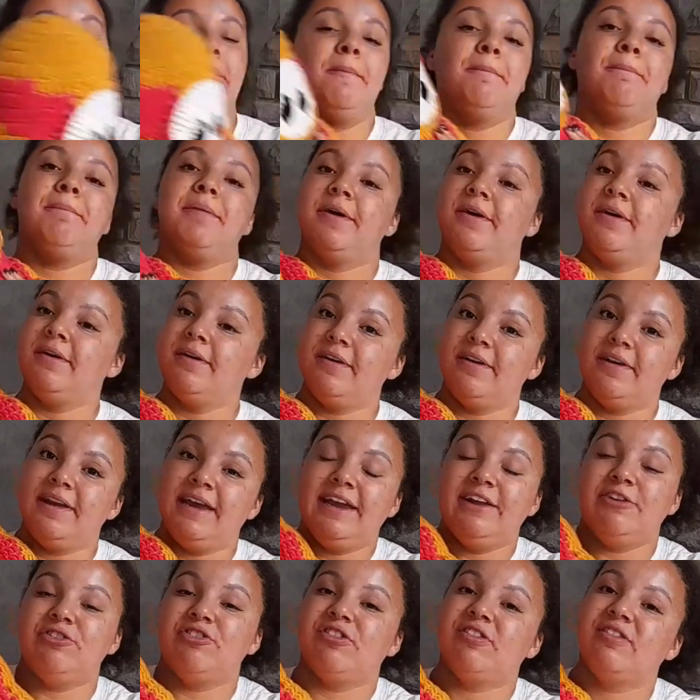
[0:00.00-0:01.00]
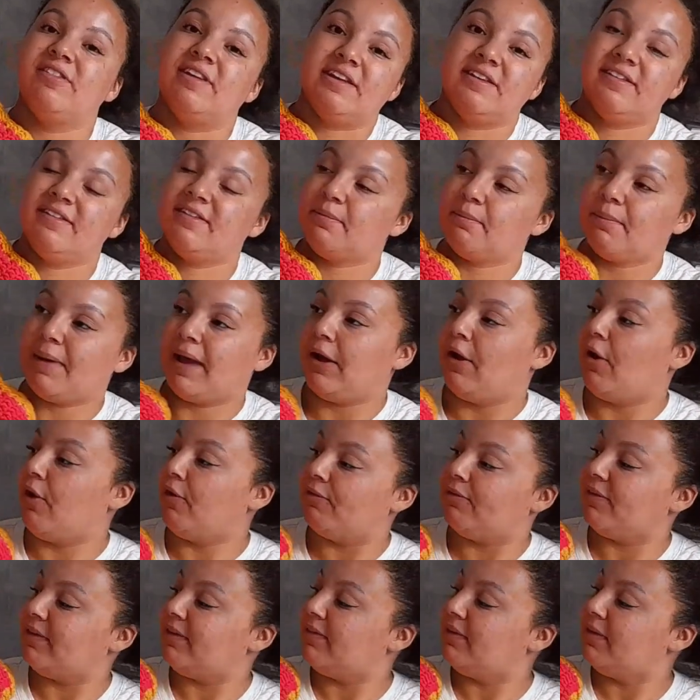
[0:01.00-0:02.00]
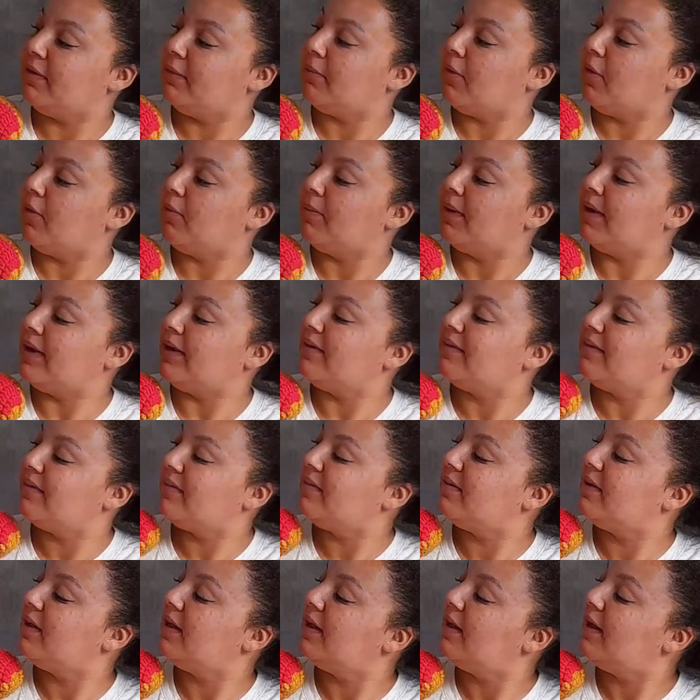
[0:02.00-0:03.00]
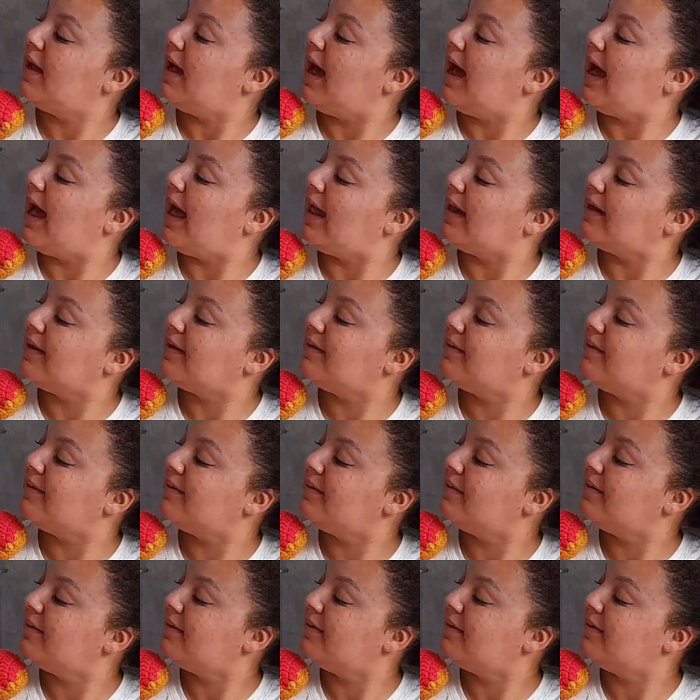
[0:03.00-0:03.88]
but he just sits in my office at the moment, and